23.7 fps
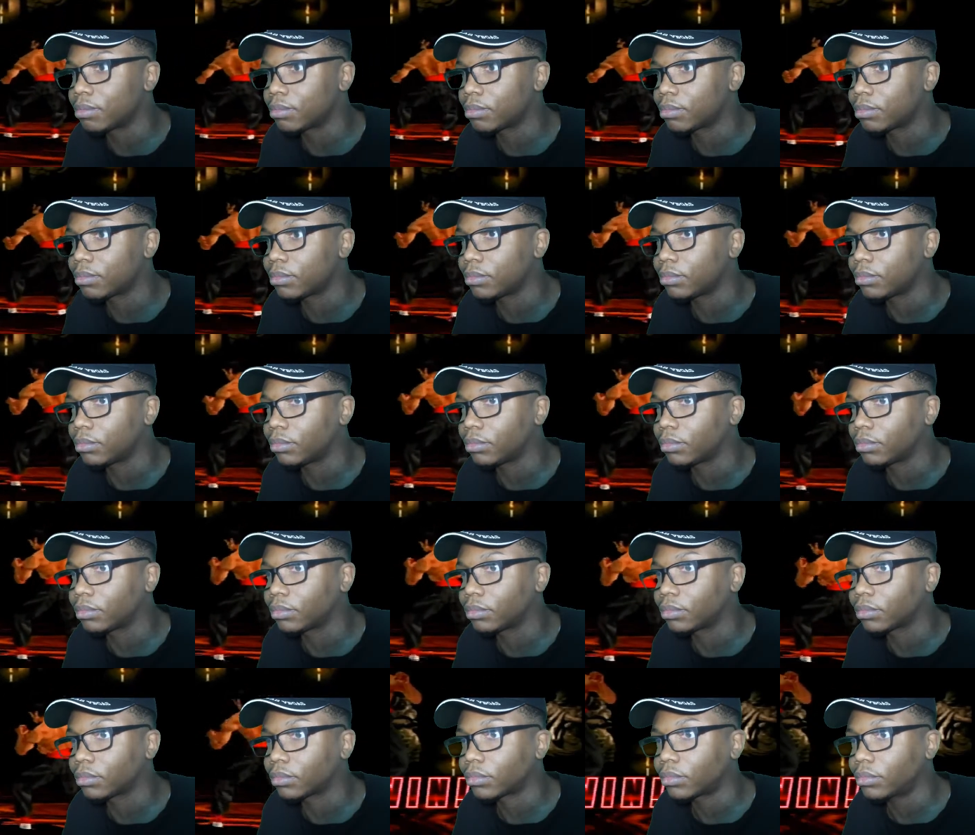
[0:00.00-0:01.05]

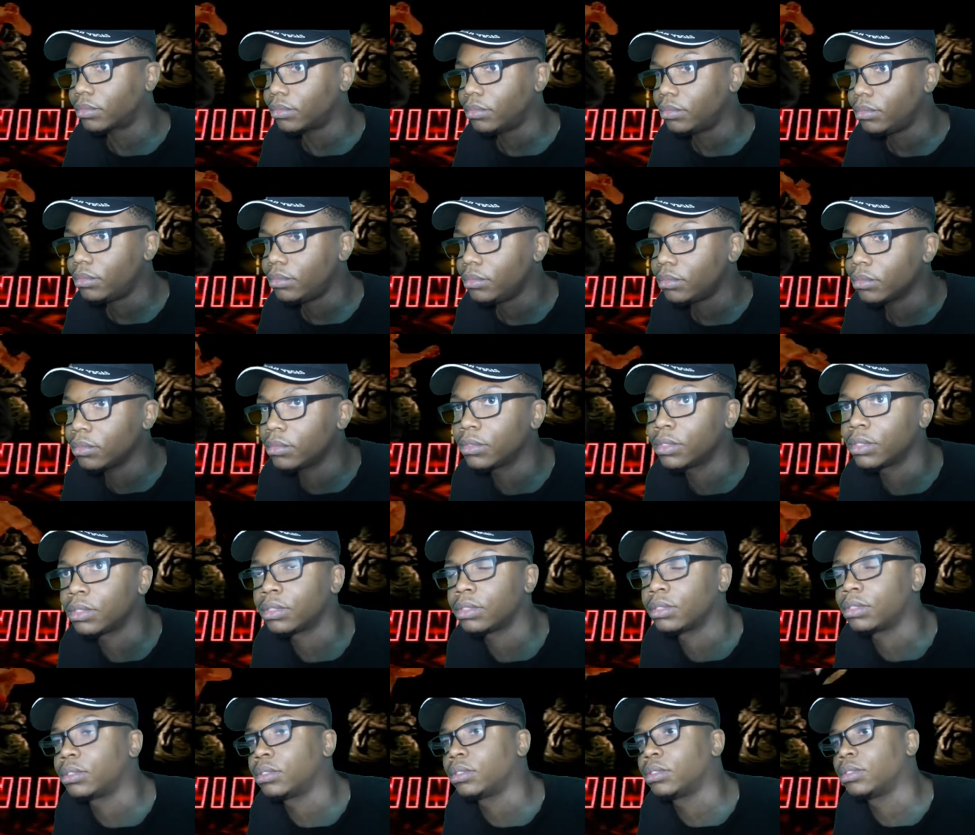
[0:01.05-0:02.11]

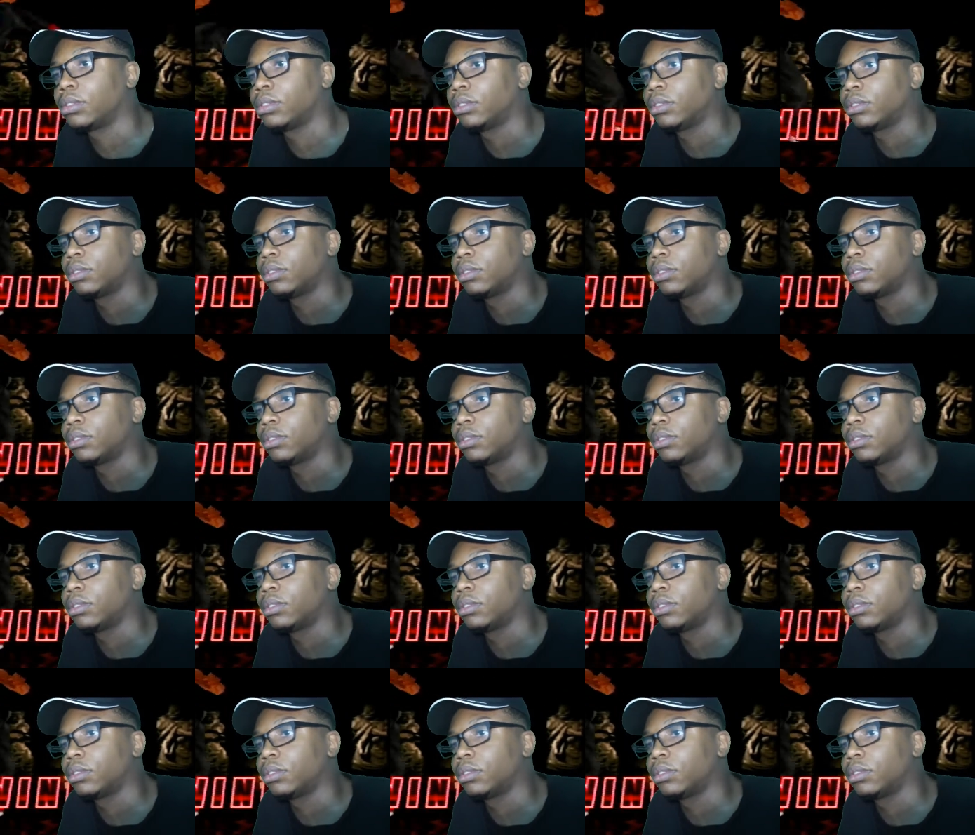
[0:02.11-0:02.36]
(no one is talking)